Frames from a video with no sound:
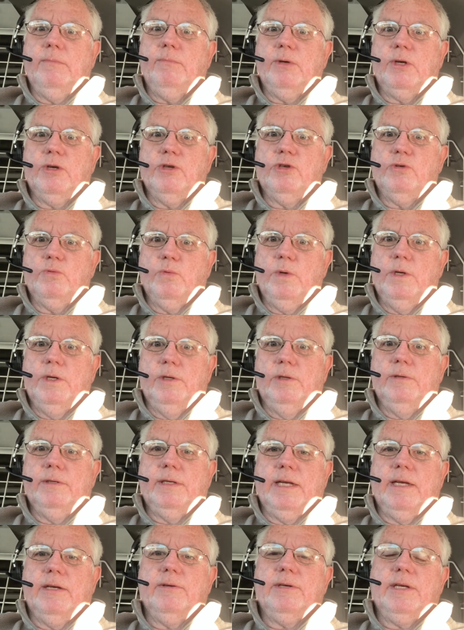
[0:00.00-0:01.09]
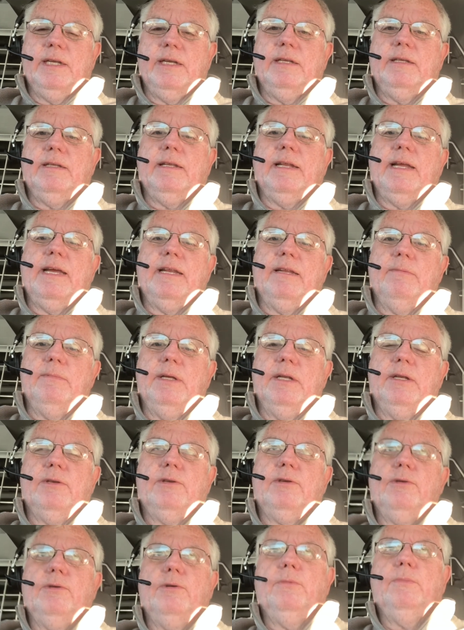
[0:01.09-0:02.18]
because you will, and I'll get into that in a minute
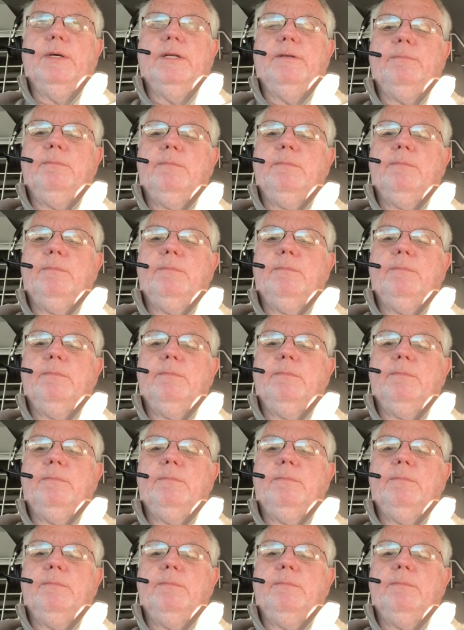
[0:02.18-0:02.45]
too. But